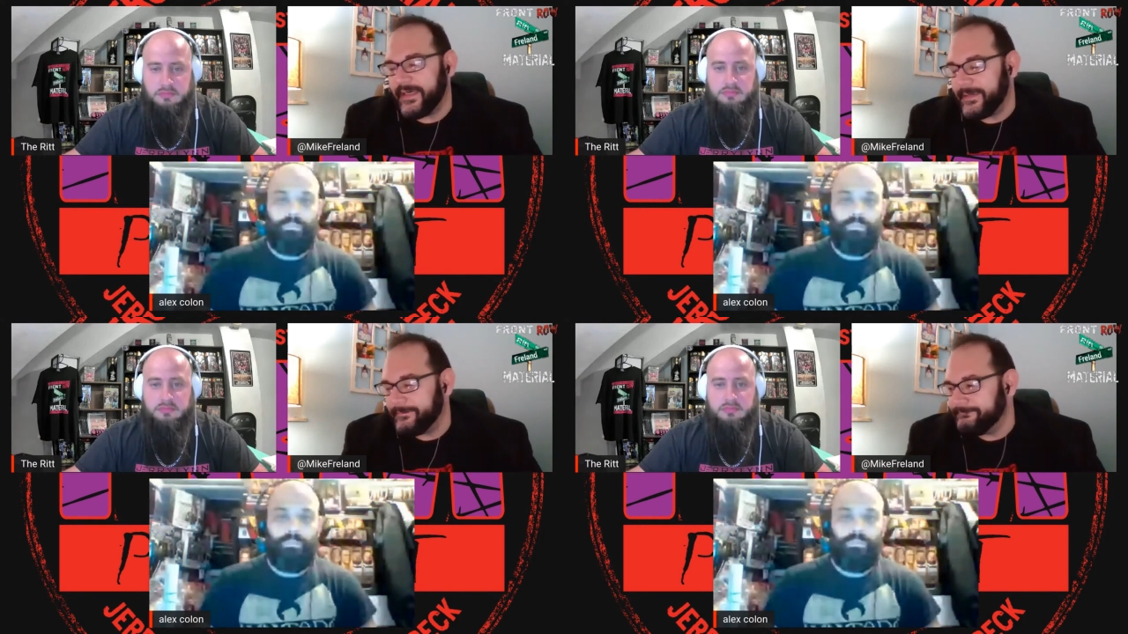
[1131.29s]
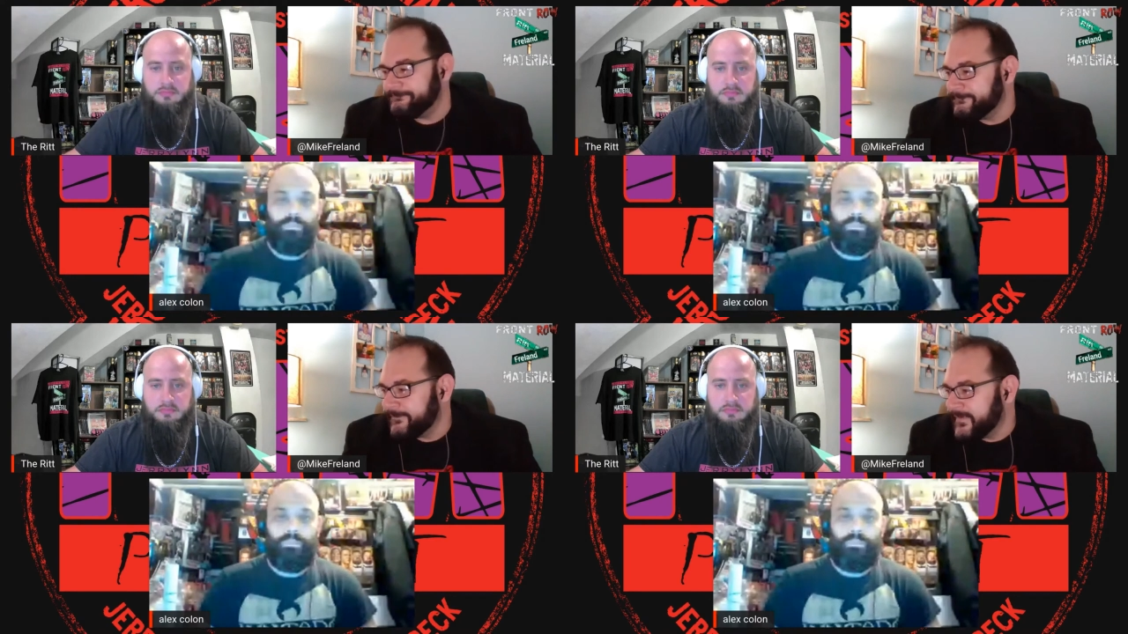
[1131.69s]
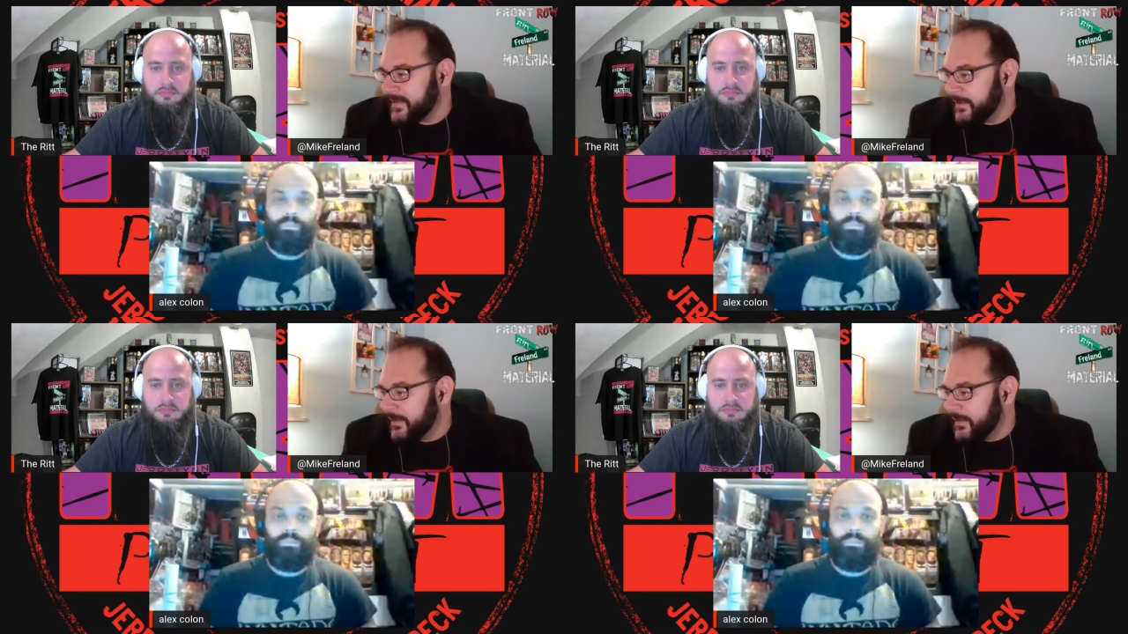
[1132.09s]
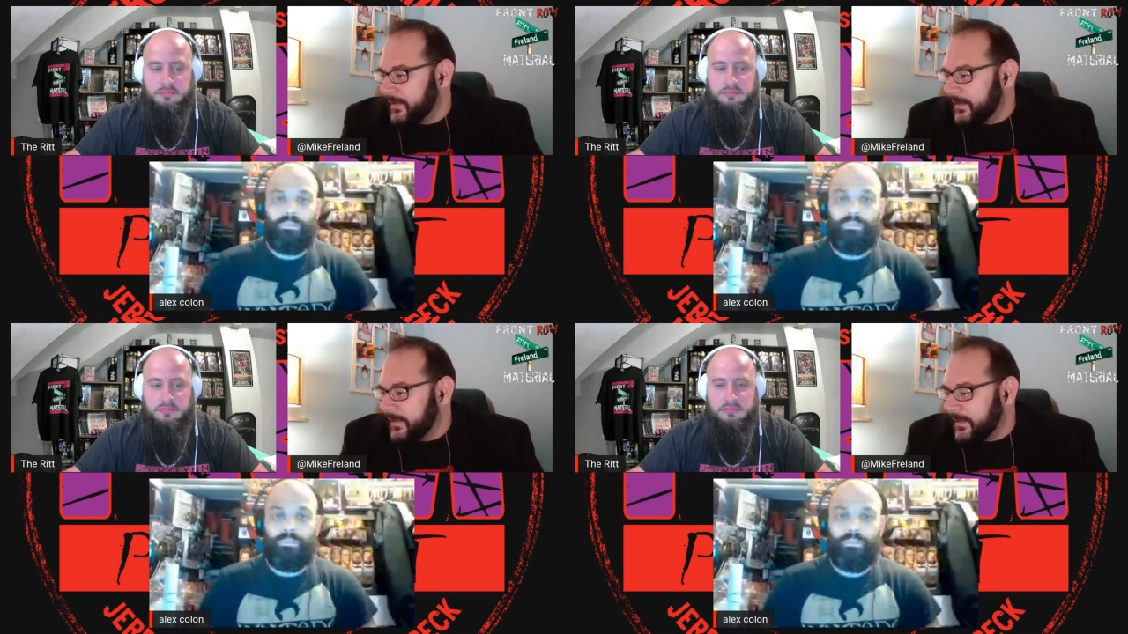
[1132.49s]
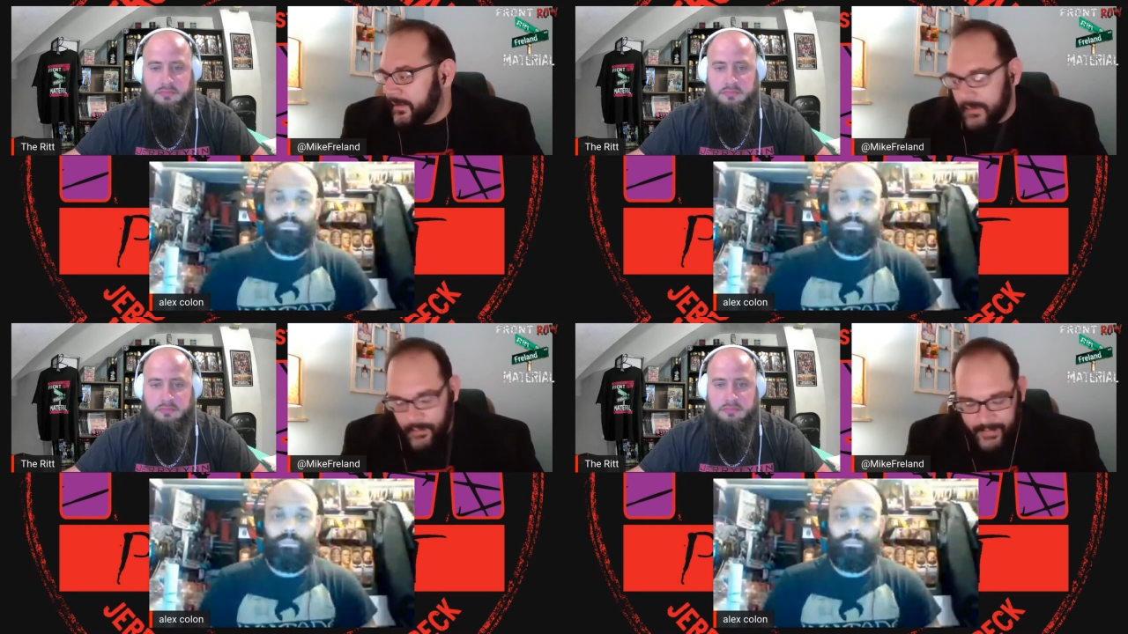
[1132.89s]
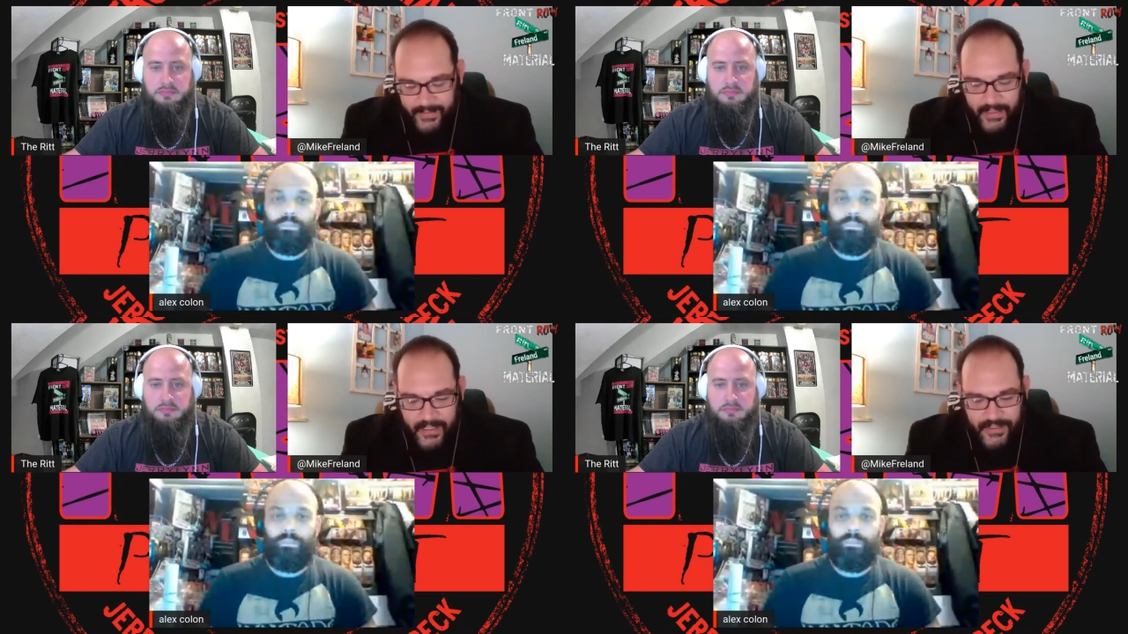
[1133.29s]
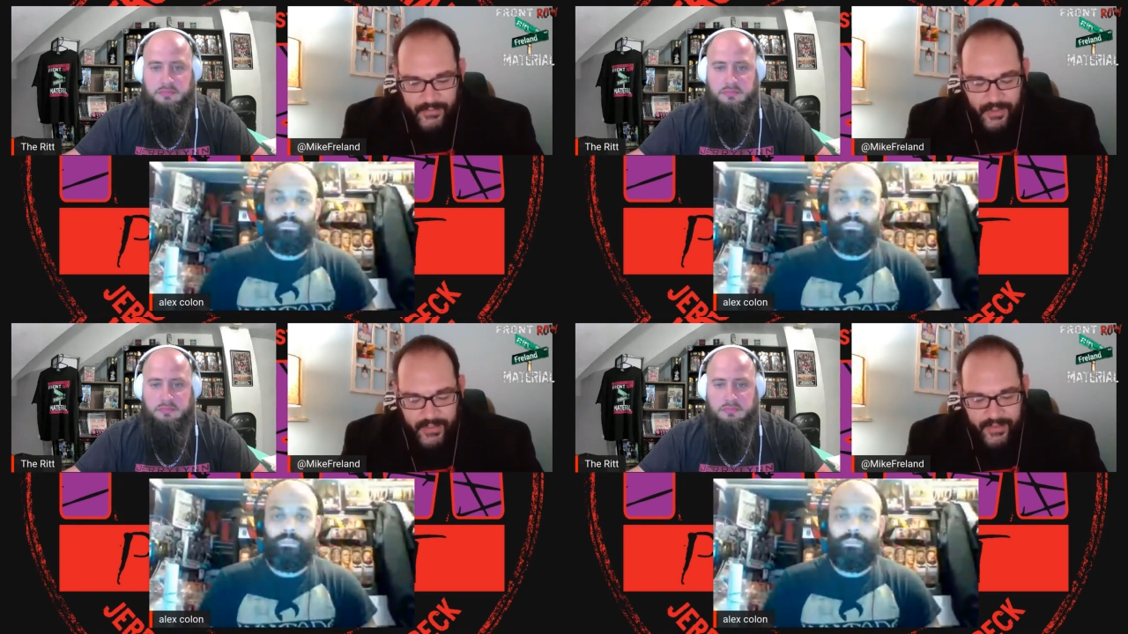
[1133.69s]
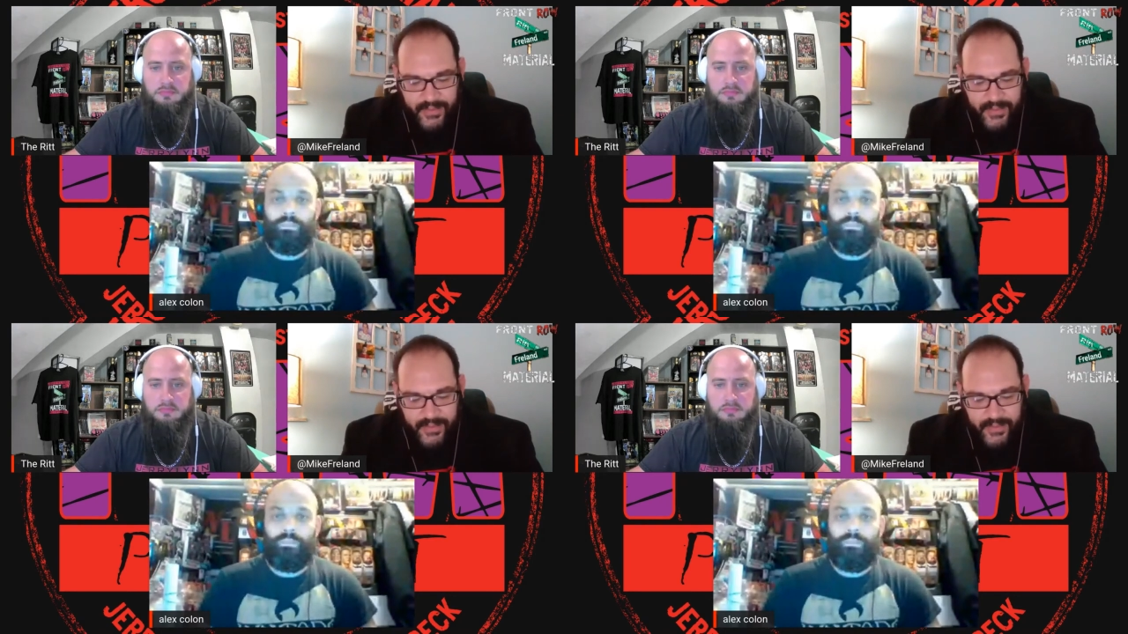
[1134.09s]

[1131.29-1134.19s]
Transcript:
Speaker 1: Um, oh my gosh, I'm trying